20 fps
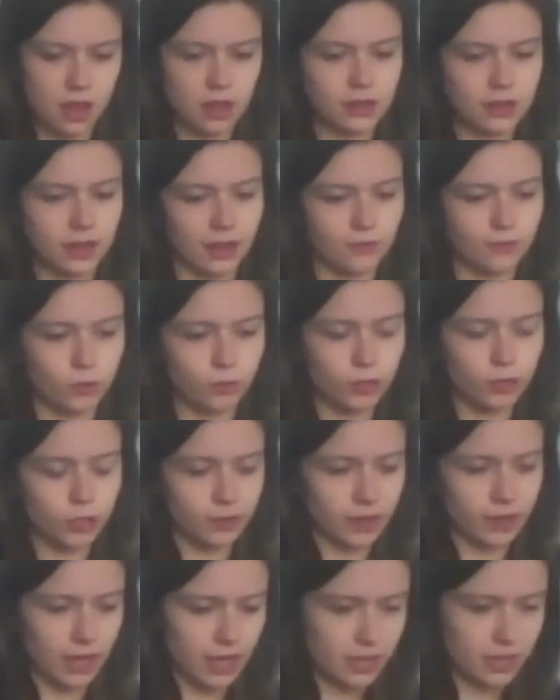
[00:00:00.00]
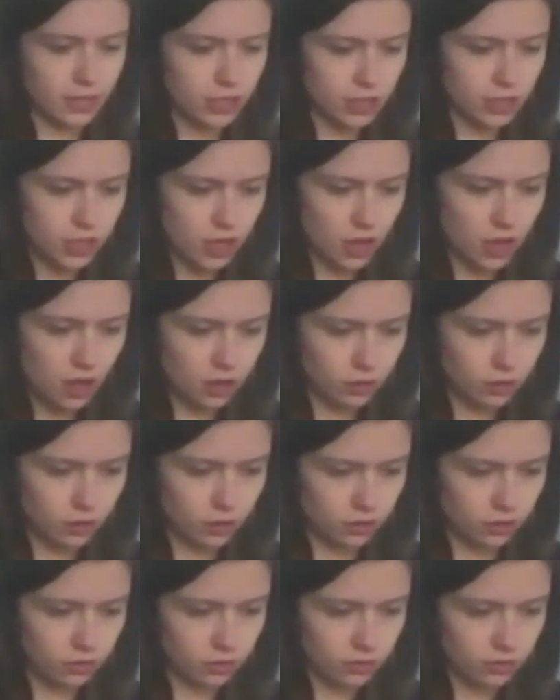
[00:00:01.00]
Now, if you were doing it in a
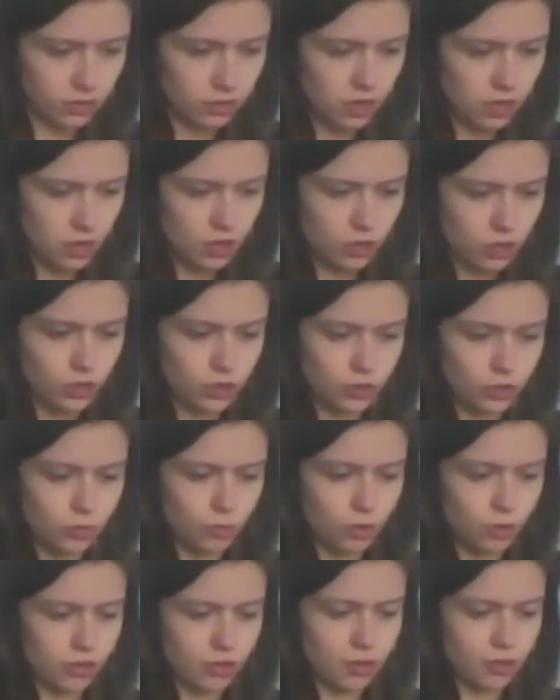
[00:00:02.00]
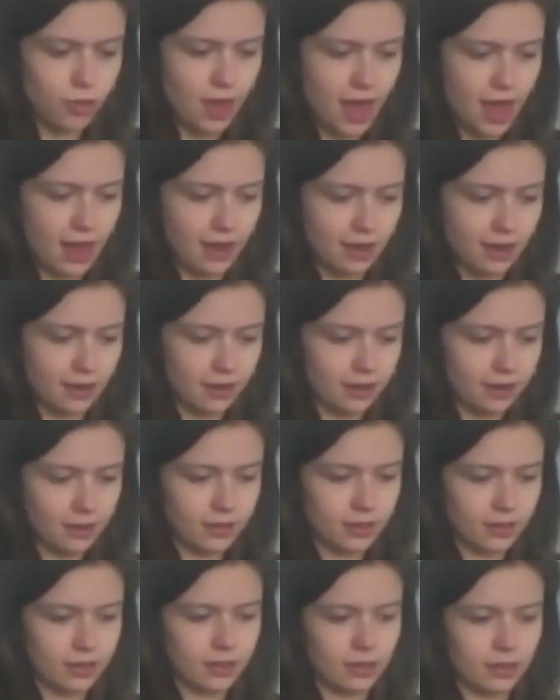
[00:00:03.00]
circle, you would then
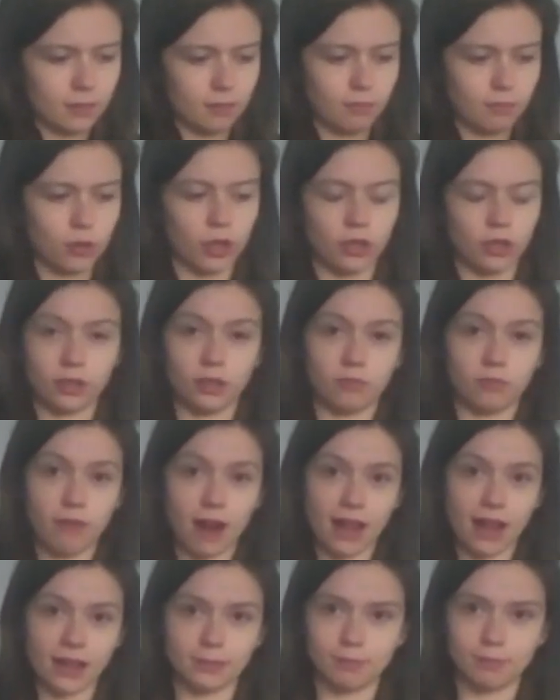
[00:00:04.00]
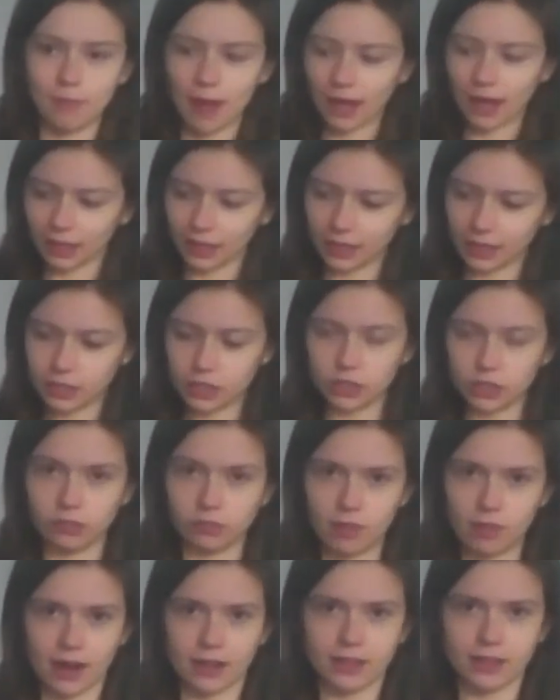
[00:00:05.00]
put the red back into
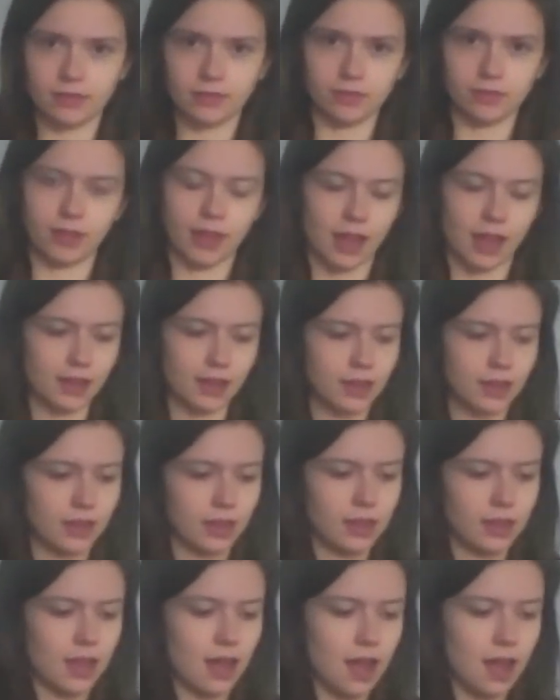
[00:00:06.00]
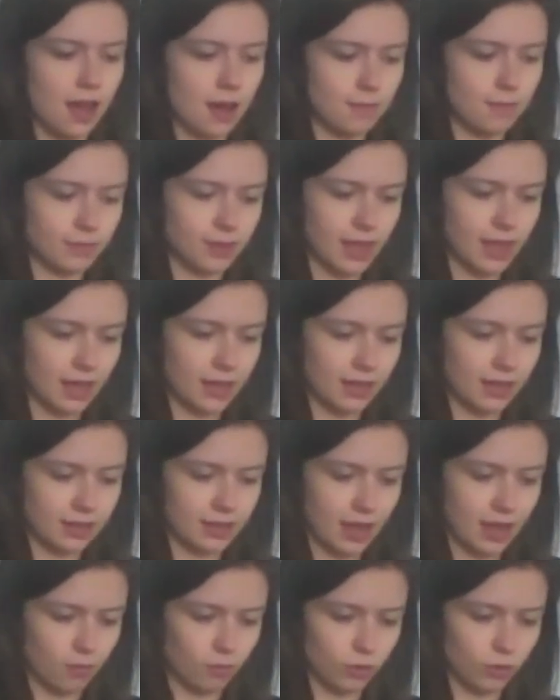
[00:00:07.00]
the red, okay?
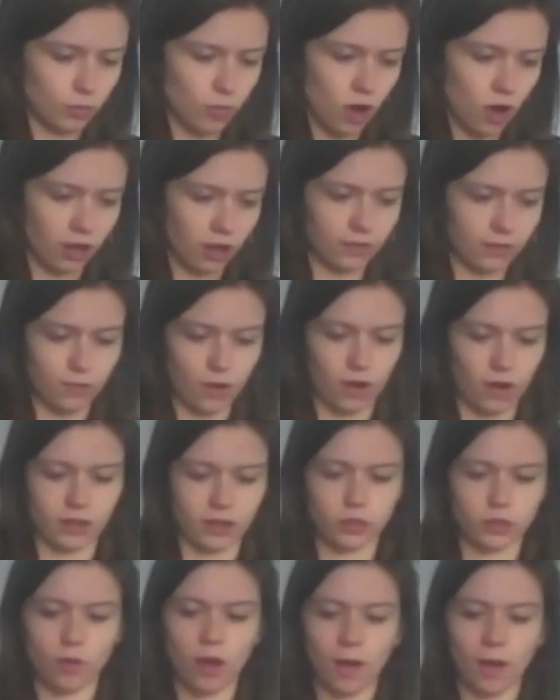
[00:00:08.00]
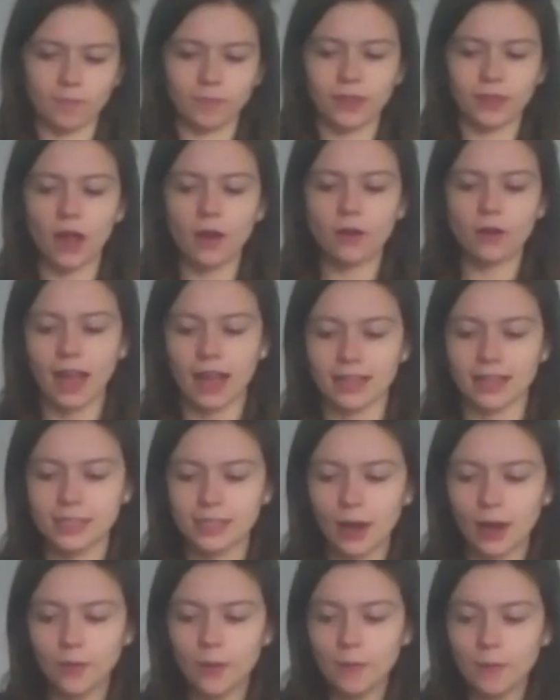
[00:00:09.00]
That would work fine as well. Okay,
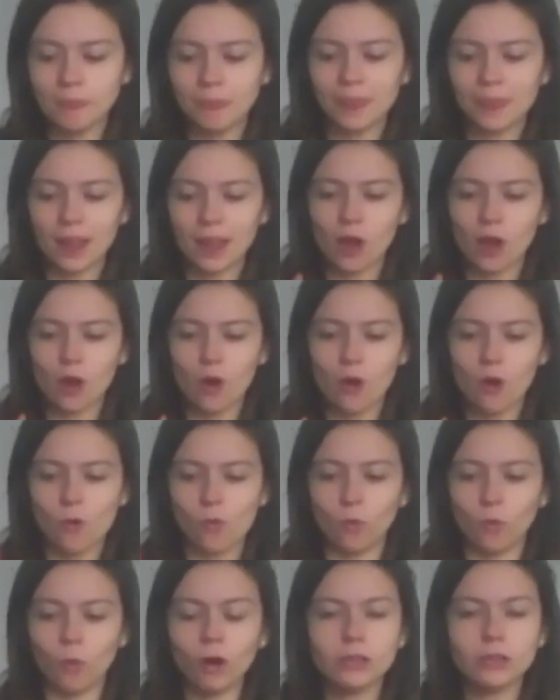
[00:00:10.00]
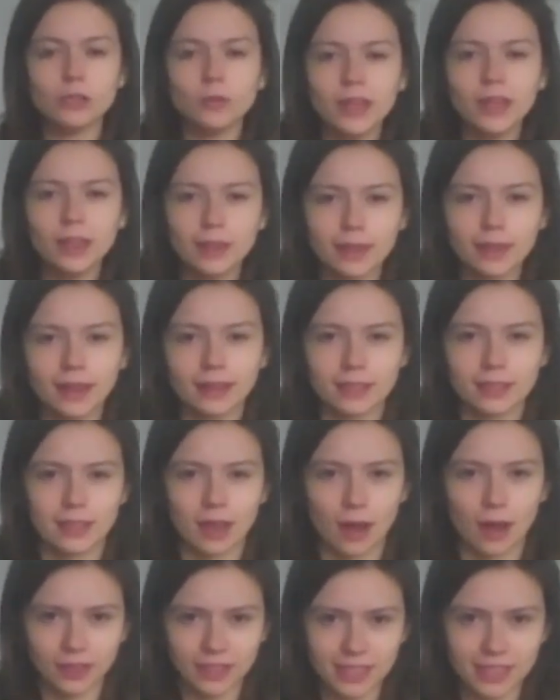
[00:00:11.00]
so what do we think is
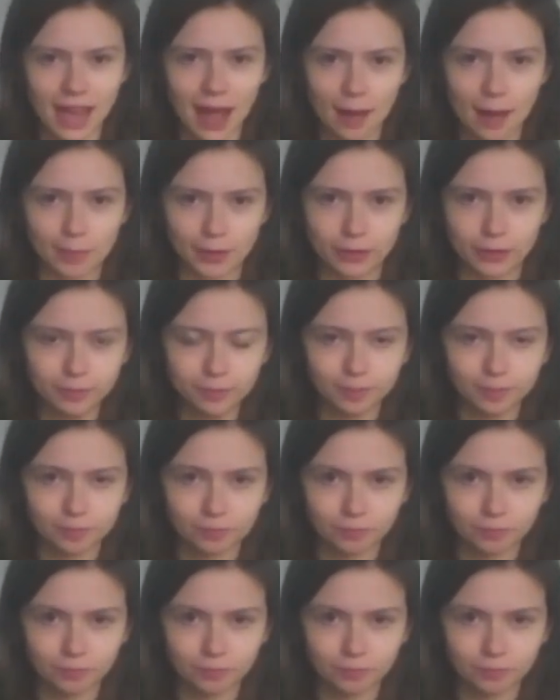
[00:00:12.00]
going to happen?